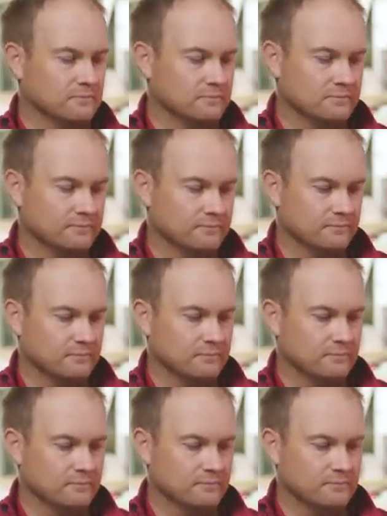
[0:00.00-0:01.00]

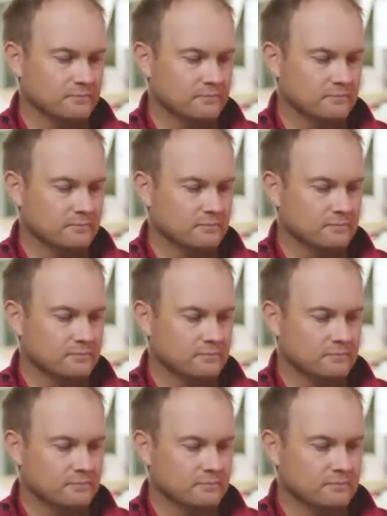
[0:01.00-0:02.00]

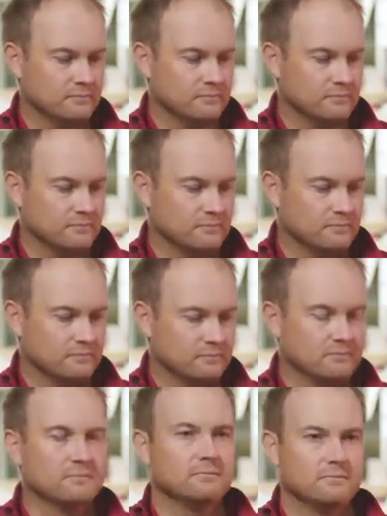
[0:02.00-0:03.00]

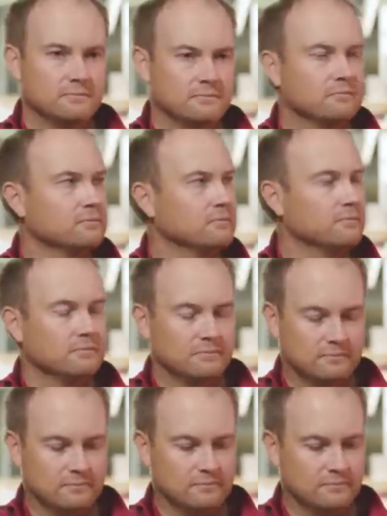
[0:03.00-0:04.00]

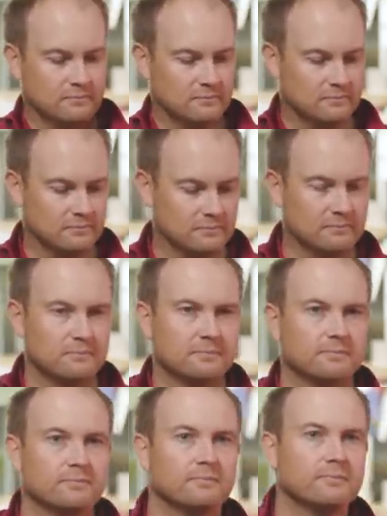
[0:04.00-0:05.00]

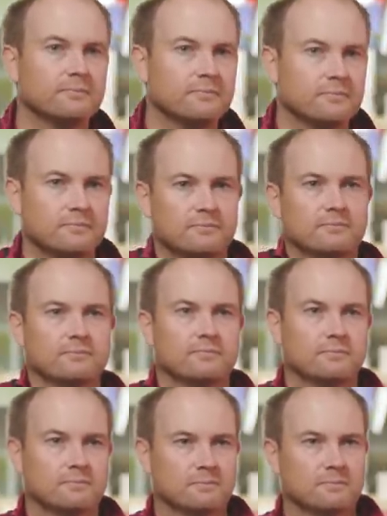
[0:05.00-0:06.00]

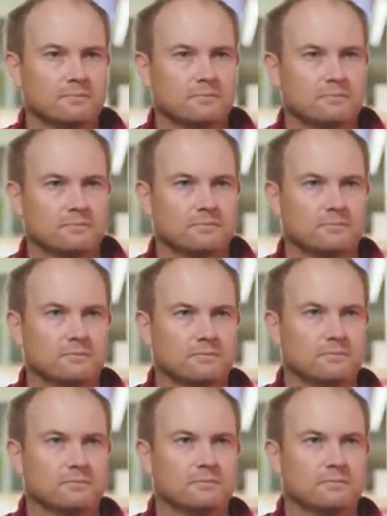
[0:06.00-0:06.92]
This person isn't speaking.